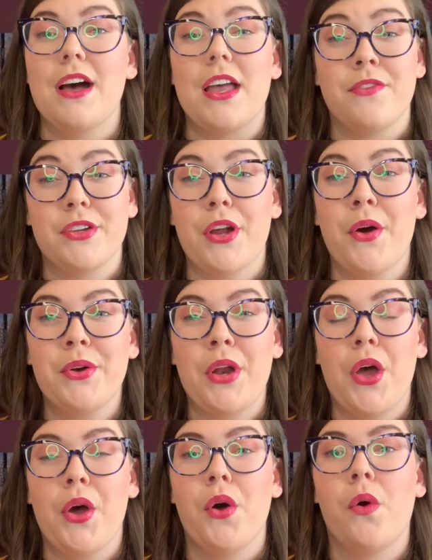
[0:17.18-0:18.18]
If you don't
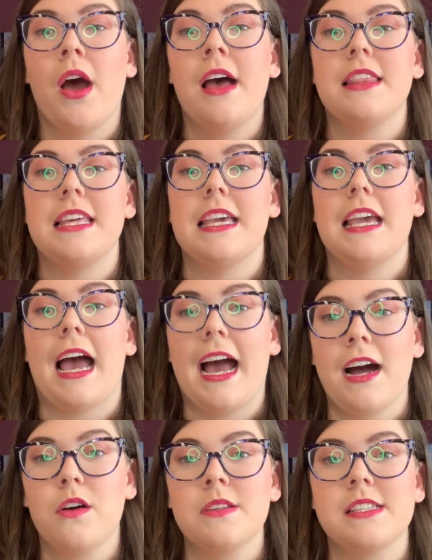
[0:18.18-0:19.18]
know, the
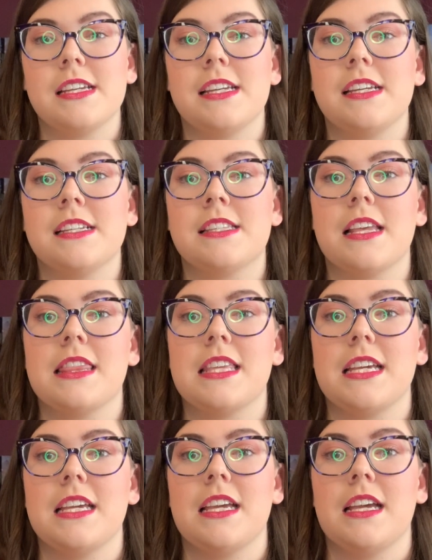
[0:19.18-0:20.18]
owls is
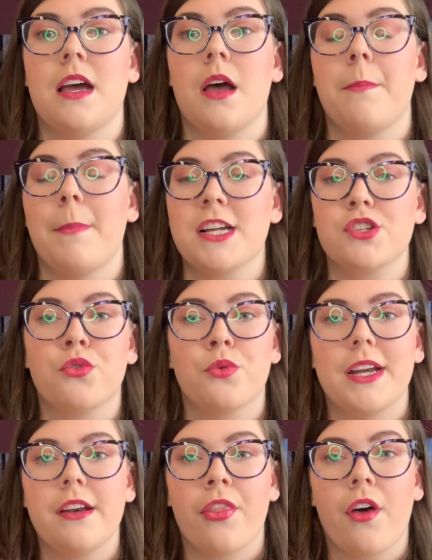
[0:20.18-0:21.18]
the magical
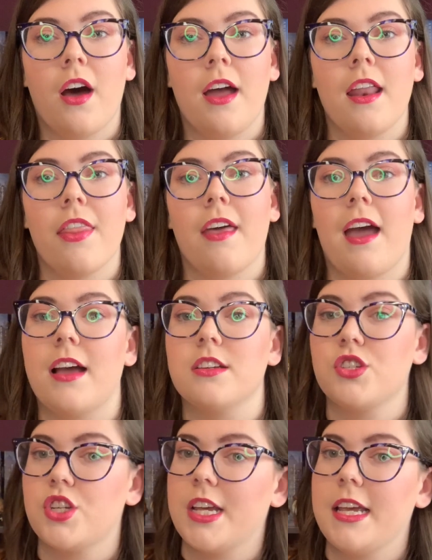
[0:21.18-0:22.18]
readathon that
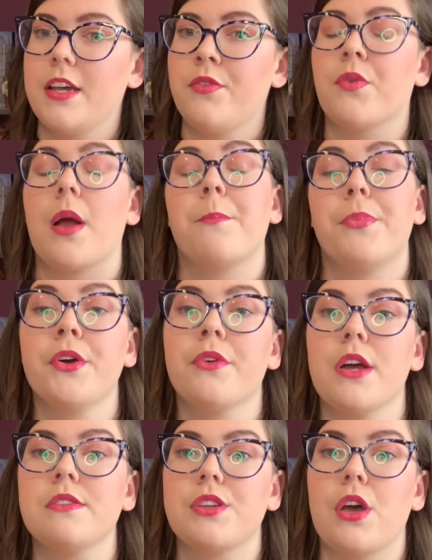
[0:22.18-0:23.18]
G from Book
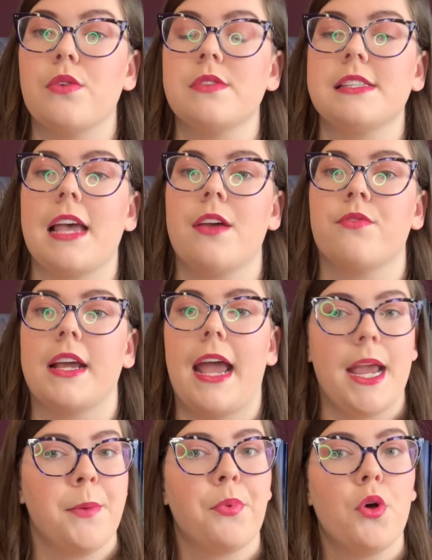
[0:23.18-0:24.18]
Roast hosts every
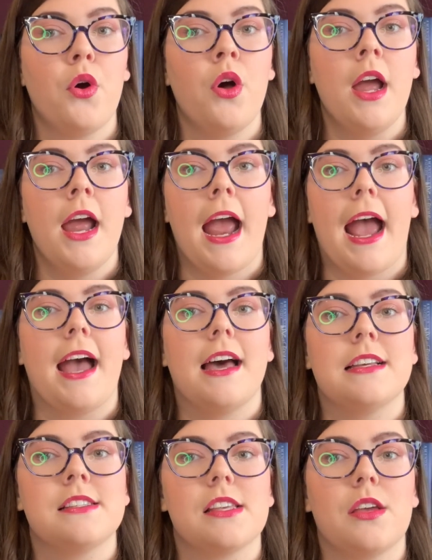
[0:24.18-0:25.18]
April,
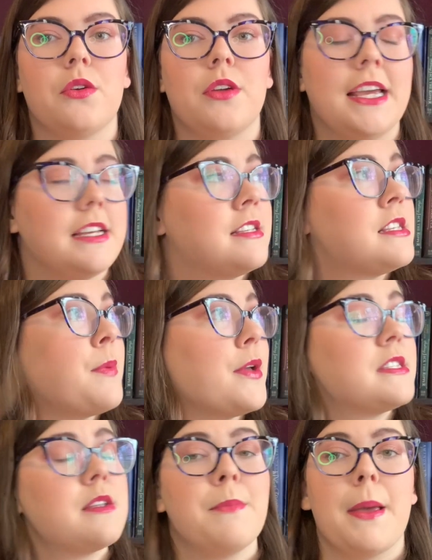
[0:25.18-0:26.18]
as it is
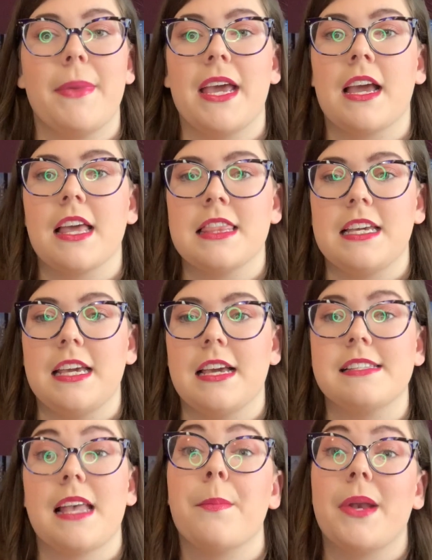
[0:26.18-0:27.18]
supposed to mimic the
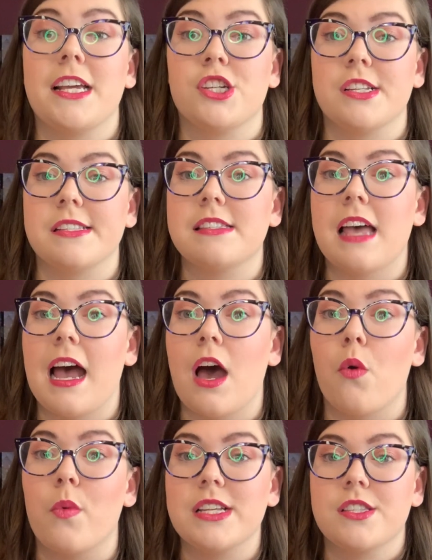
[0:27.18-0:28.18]
examinations
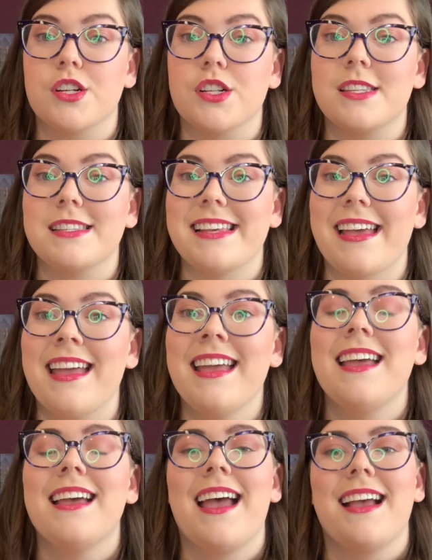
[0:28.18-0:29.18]
that wizards sit
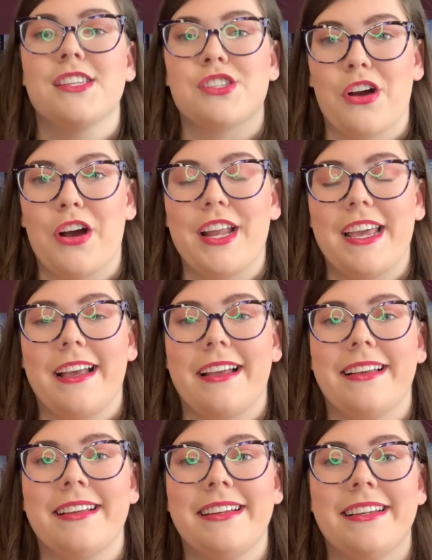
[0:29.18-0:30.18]
starting,